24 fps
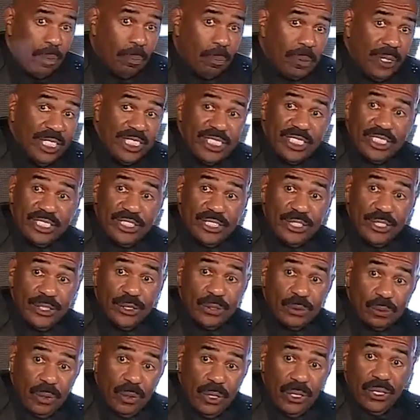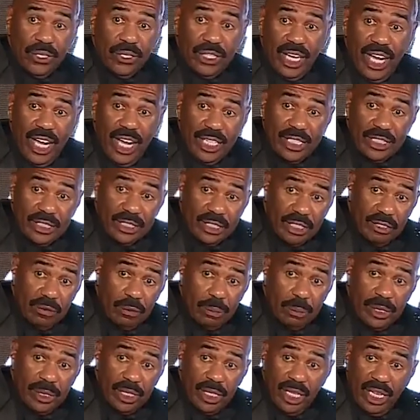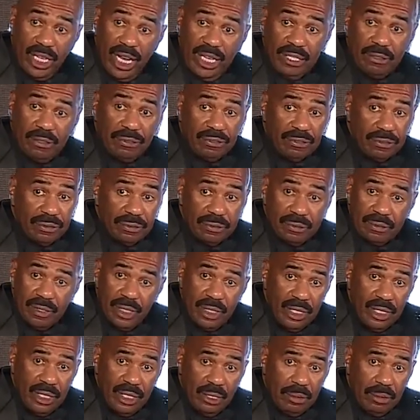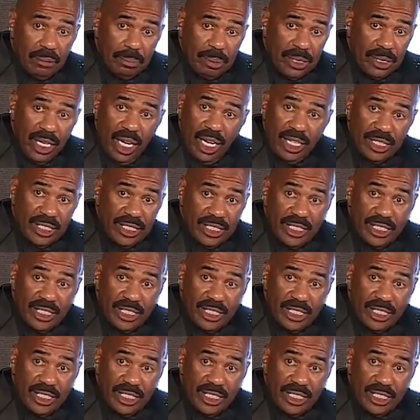Steve is a different guy in that regard.